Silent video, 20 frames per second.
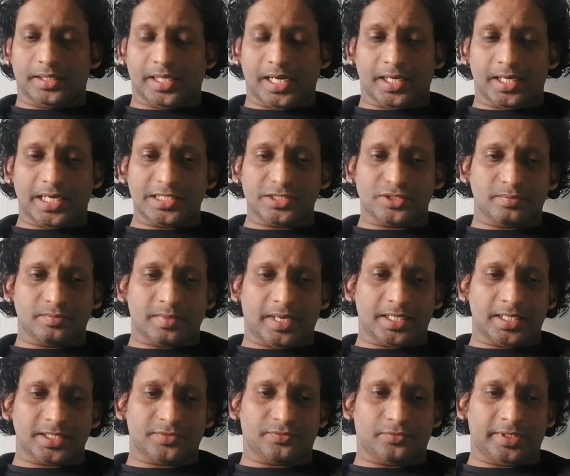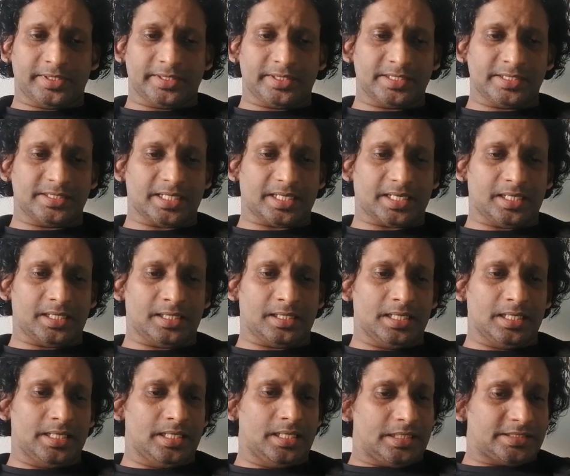10 raised to minus 43 seconds
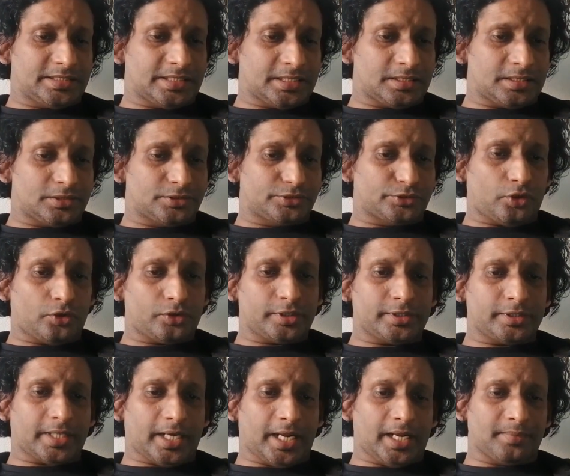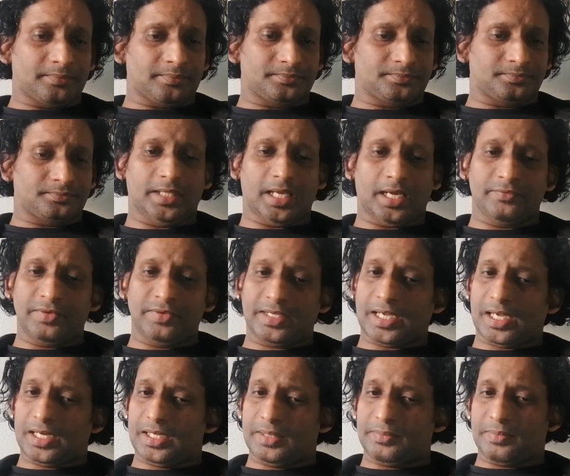is a shorter time than we
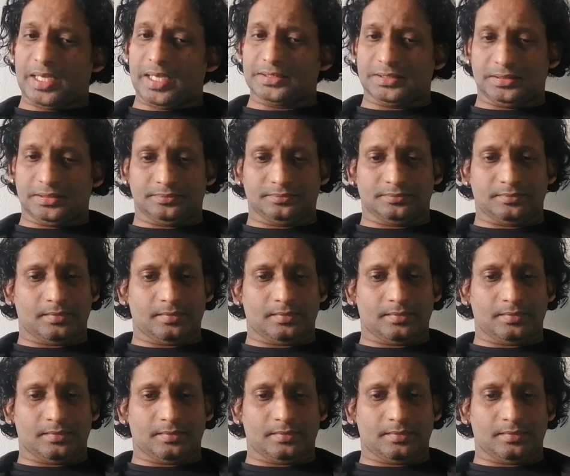can imagine.